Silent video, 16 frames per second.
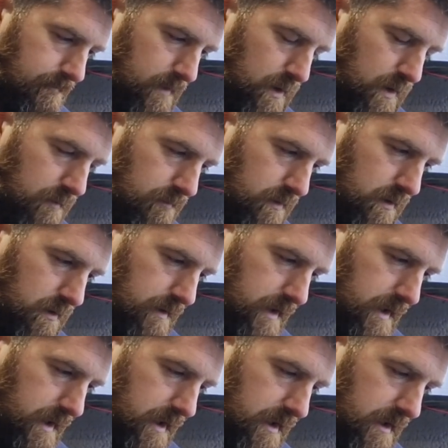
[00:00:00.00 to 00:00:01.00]
you've got
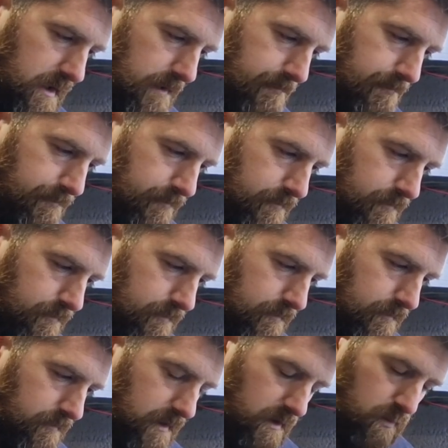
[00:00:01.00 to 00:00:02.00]
your car,
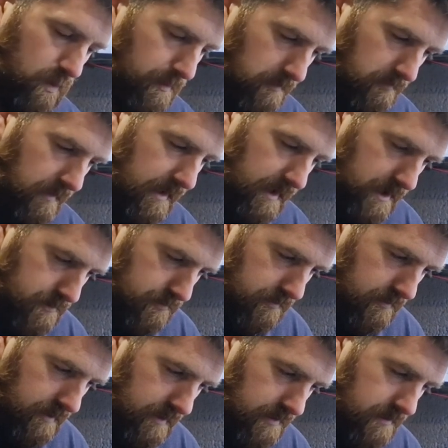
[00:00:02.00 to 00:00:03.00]
your warm up is
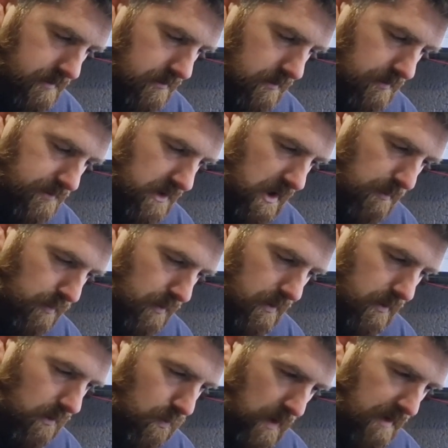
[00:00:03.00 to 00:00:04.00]
where it is, you've got a turbo on it
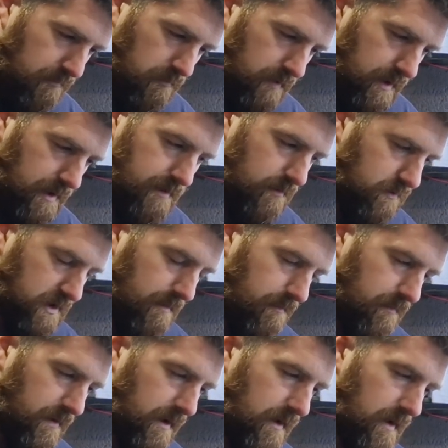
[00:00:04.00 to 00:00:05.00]
or whatever reason or
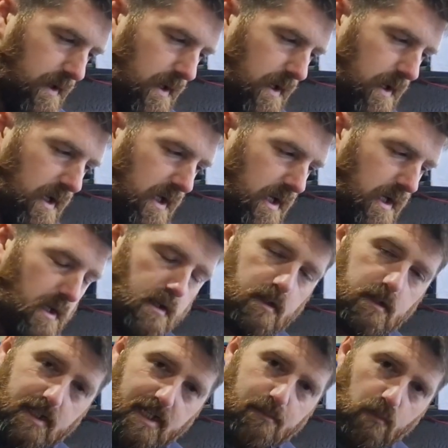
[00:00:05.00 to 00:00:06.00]
something, you
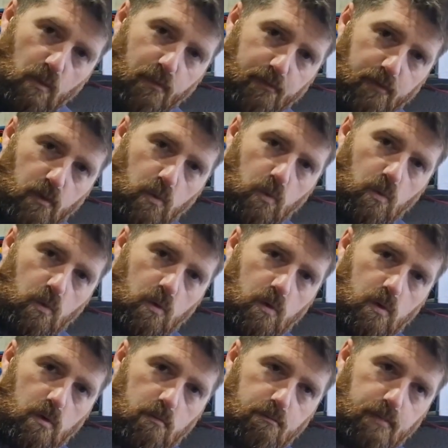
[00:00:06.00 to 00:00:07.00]
need more fuel,
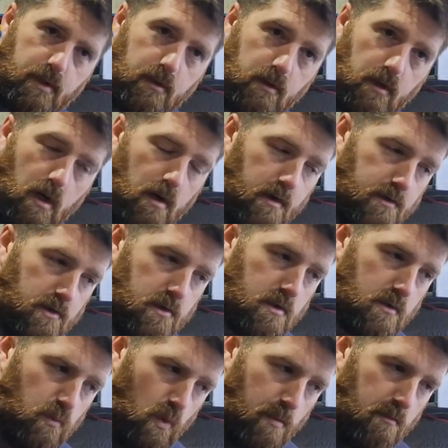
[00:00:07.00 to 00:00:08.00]
but you can't adjust
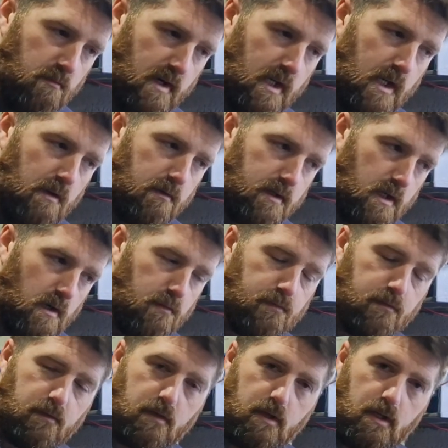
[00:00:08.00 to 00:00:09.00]
the warm up regulator
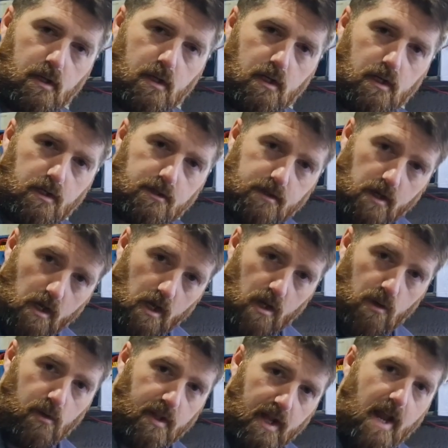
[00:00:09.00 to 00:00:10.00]
enough to
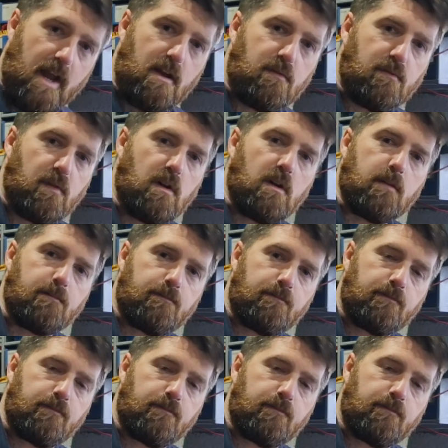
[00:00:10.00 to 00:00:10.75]
lower that AFR.